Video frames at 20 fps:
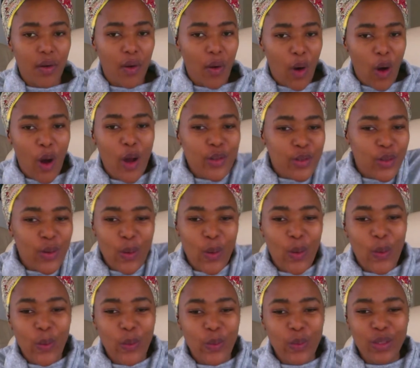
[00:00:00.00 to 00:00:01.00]
on your
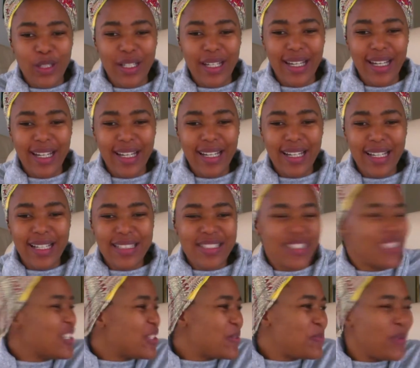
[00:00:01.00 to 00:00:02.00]
own, to
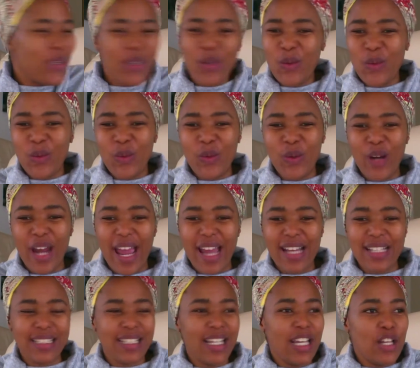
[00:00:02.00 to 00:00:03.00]
just be you
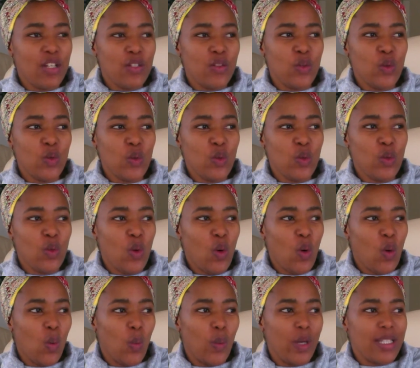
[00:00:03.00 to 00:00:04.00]
and do
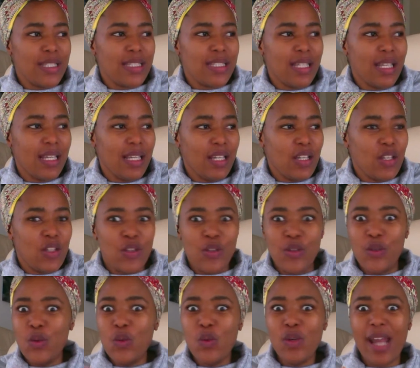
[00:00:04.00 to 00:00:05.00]
what
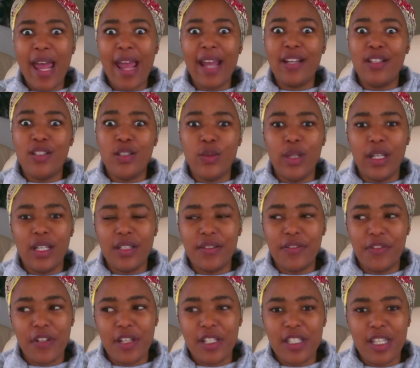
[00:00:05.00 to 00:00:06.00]
you like doing
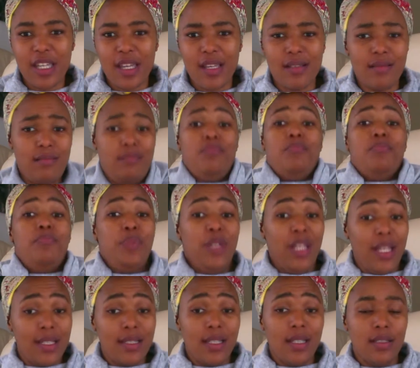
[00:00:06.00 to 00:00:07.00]
for a change.
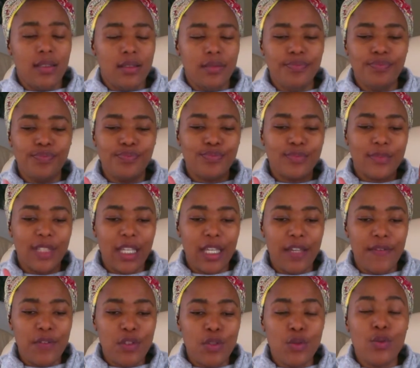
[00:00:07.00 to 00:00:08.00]
Being single
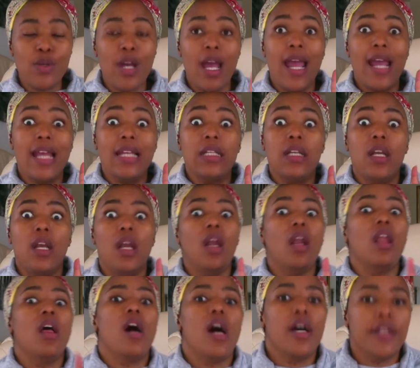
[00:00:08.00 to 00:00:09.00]
gives you a
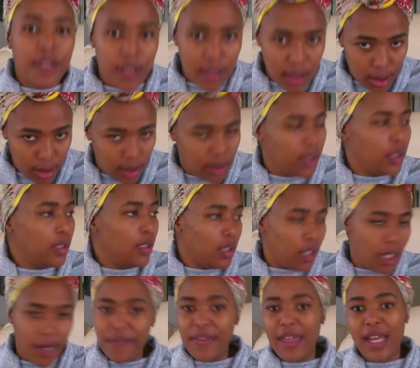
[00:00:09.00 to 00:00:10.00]
lot
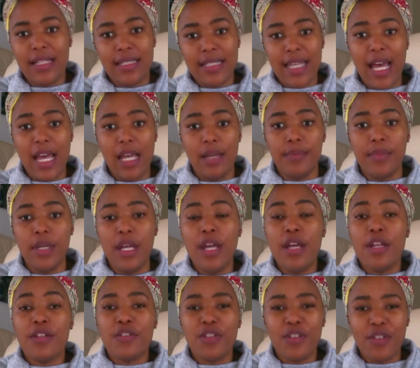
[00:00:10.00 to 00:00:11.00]
of that time
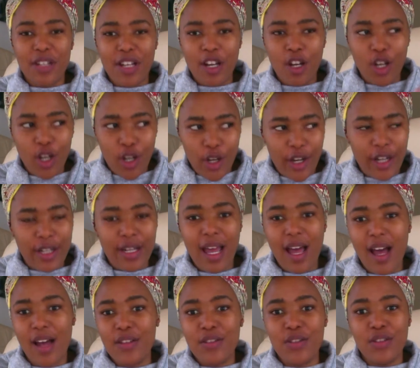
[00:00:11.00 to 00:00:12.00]
to learn
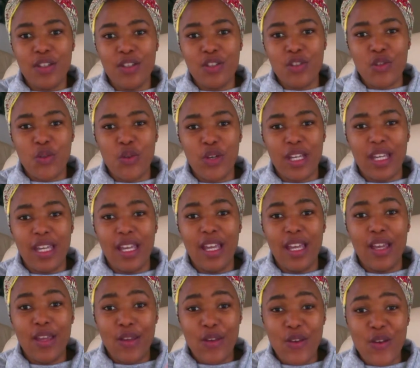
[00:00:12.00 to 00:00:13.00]
how to enjoy
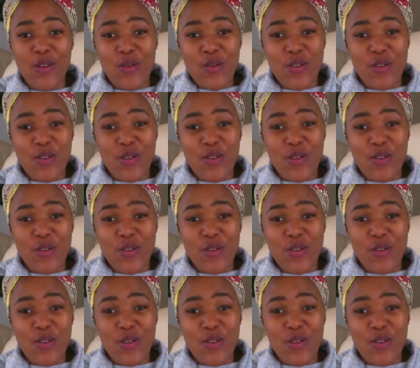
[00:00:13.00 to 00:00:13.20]
your own